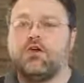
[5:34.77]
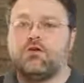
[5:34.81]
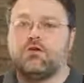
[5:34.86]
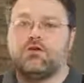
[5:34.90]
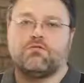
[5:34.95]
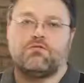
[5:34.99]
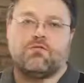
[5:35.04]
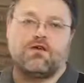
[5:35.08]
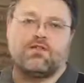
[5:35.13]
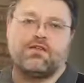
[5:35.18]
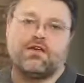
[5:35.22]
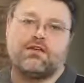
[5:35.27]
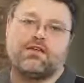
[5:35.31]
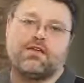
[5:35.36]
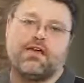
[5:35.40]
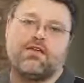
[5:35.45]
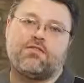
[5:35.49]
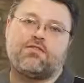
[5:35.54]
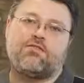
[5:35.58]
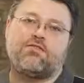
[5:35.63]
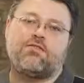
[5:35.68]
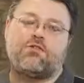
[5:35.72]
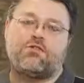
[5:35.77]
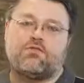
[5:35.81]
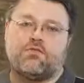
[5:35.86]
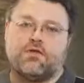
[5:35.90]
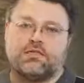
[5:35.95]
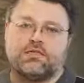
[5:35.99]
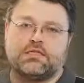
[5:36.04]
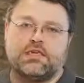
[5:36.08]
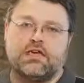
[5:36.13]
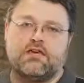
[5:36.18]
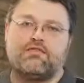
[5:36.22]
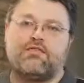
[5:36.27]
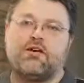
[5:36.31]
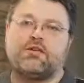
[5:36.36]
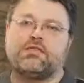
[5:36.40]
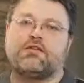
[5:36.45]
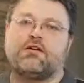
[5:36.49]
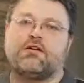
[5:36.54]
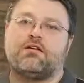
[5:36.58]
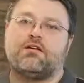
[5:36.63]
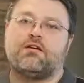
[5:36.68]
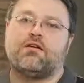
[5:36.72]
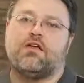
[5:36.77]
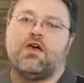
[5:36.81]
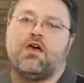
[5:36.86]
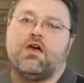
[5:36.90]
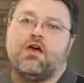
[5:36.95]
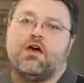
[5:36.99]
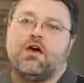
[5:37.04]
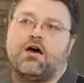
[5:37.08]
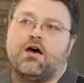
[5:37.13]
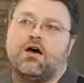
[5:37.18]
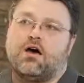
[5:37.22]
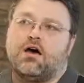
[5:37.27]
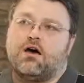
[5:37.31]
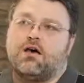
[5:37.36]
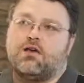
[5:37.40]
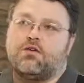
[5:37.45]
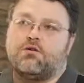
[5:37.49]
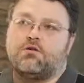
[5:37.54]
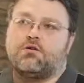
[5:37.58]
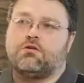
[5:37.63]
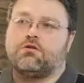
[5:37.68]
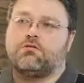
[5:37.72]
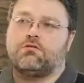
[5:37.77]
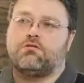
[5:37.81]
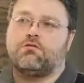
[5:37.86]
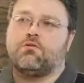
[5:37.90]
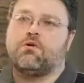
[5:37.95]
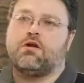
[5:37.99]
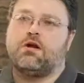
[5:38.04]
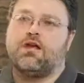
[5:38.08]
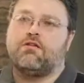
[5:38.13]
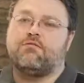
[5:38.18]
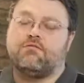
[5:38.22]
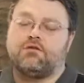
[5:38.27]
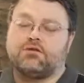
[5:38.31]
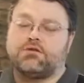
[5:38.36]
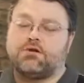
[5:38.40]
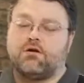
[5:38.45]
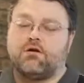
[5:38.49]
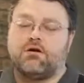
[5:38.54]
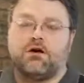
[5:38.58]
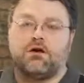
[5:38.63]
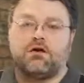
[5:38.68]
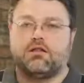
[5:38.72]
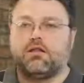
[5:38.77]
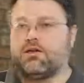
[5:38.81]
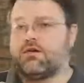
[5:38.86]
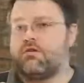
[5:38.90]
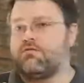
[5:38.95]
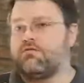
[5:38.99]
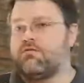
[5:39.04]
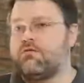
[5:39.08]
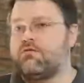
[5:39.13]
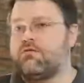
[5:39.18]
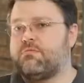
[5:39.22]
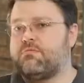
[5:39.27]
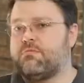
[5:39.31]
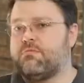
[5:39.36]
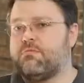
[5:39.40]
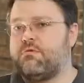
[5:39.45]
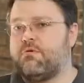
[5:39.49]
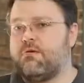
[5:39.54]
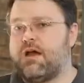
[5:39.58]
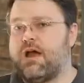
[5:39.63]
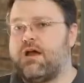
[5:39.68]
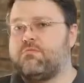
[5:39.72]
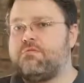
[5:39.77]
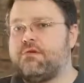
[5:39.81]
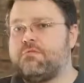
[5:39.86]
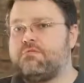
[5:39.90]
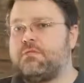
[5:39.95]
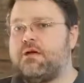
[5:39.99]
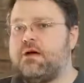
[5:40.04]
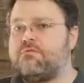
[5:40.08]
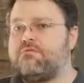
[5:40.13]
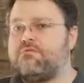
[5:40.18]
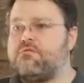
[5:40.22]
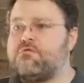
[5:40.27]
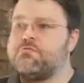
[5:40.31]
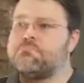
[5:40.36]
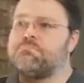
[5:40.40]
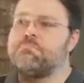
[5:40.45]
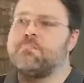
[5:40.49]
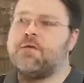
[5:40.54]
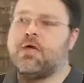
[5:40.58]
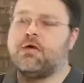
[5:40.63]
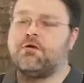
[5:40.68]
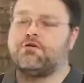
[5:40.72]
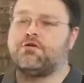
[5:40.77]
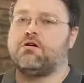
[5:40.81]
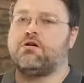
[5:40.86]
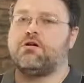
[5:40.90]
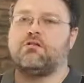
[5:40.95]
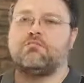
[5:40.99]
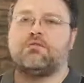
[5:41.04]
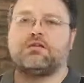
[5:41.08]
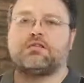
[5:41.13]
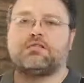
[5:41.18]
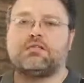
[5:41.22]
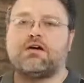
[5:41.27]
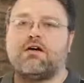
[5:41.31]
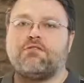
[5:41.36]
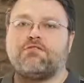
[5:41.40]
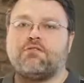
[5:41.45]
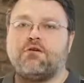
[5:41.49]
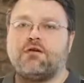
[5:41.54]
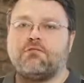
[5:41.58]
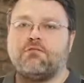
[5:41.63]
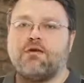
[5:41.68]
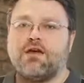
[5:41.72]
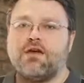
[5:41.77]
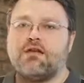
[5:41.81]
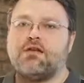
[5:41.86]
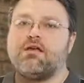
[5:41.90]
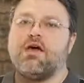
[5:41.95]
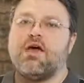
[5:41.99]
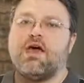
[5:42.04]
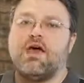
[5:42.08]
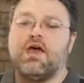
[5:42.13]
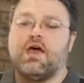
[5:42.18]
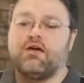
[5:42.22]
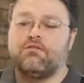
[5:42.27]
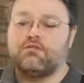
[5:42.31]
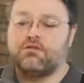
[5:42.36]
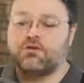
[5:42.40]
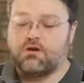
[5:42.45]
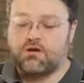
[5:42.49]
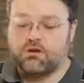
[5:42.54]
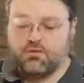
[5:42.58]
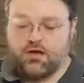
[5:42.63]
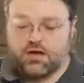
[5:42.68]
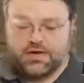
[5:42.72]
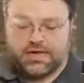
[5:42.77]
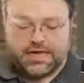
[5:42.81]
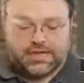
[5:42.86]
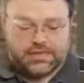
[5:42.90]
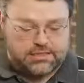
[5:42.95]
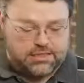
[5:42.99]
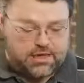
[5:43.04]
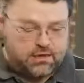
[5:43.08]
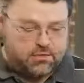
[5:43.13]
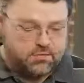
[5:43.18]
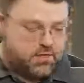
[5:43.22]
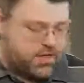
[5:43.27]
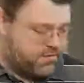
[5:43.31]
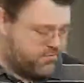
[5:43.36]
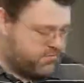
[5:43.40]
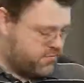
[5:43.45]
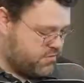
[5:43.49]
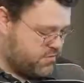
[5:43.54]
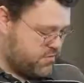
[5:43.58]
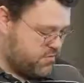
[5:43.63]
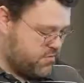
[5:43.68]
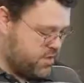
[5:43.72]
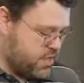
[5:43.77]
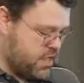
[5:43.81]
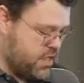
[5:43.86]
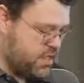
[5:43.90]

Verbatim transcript: You can RAID that together, you could run Z F S on it, uh, you could do whatever. So on like a Threadripper or an EPYC platform, you're talking about software RAID. If you're talking about an Intel platform,